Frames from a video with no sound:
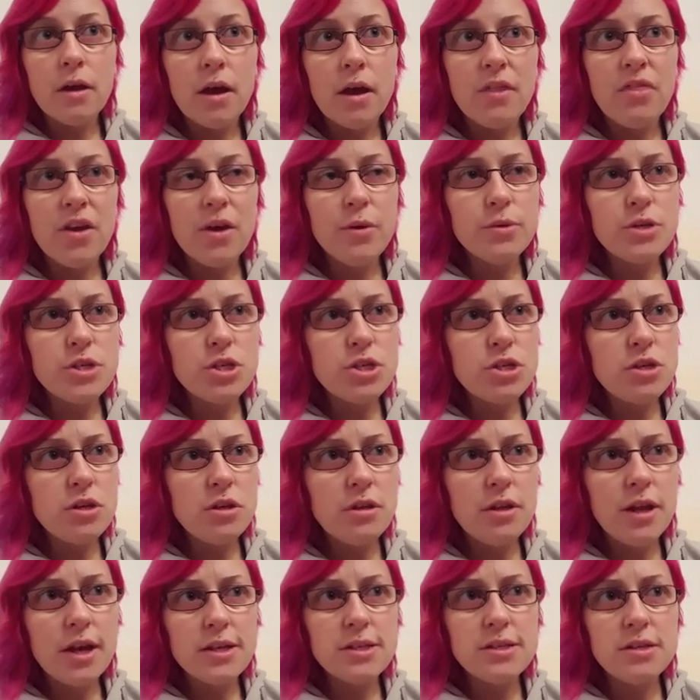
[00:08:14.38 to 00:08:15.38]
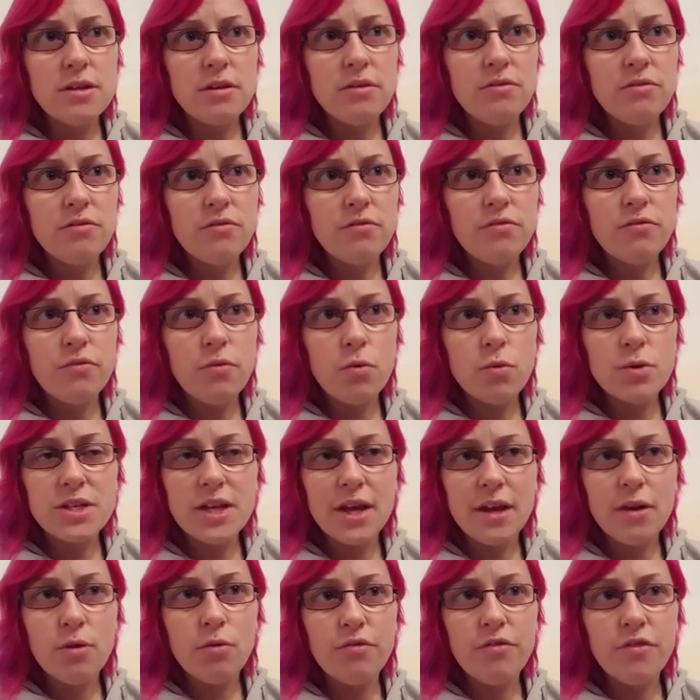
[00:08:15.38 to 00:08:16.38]
I think it was
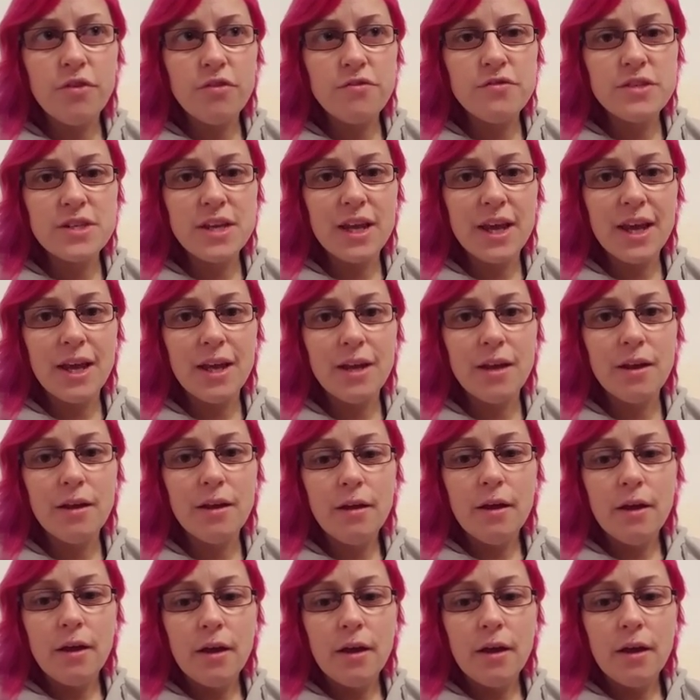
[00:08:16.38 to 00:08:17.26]
2014 or 15.